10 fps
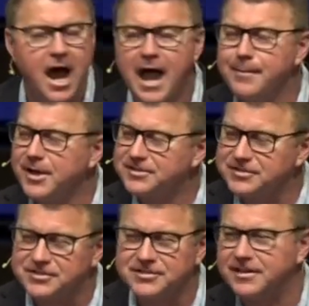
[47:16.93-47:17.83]
I'm a
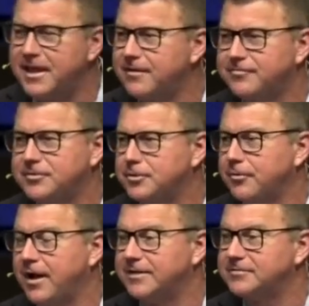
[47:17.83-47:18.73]
slave to
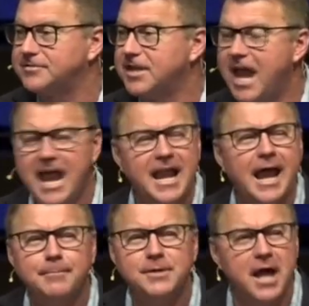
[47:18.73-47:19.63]
Christ. And
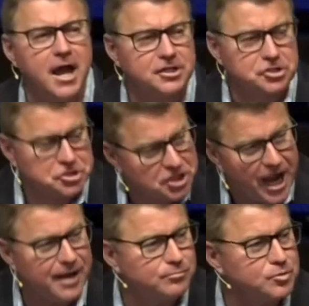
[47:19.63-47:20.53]
I am not
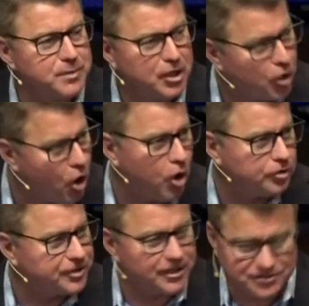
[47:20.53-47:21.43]
ashamed to be
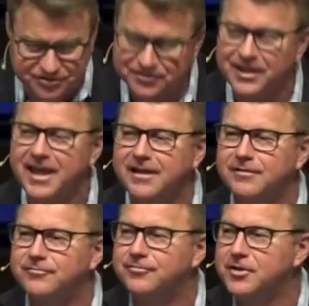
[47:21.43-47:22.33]
called a
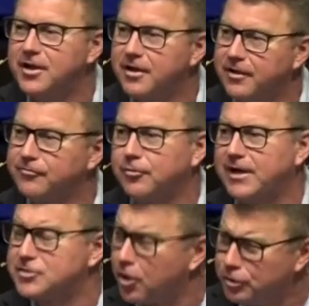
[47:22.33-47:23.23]
slave of
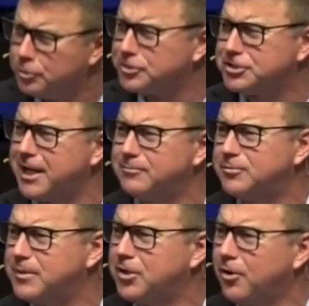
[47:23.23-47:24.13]
Christ. Are you ashamed
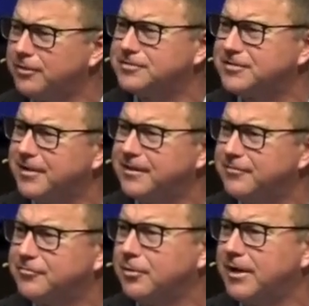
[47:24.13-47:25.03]
to be called a slave
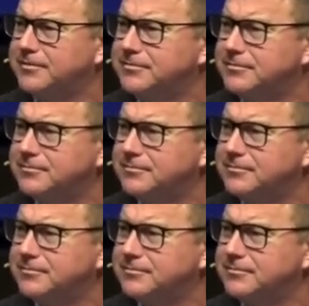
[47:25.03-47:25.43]
of Christ?